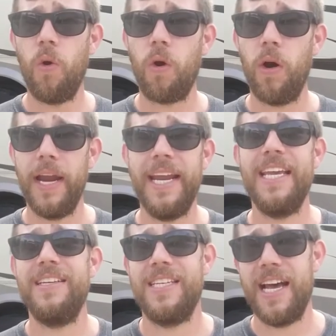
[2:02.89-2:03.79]
or
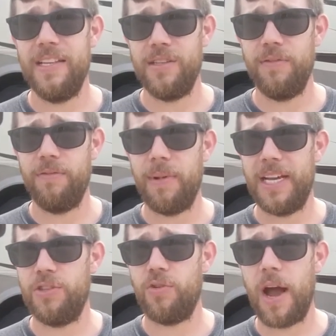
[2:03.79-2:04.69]
any signs of
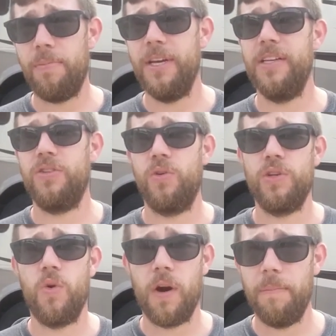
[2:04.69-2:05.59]
mice droppings or
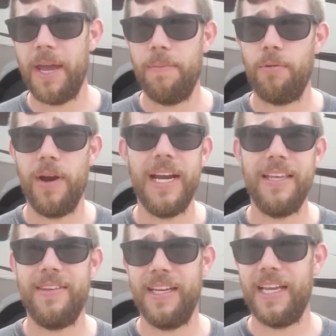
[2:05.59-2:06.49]
tore up paper,
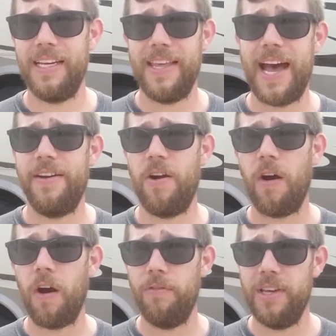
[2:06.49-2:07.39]
anything like that in
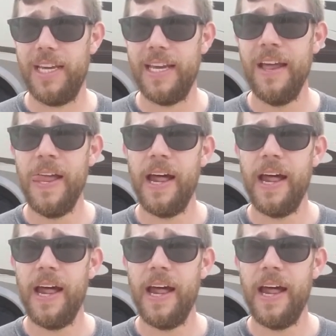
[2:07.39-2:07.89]
our RV.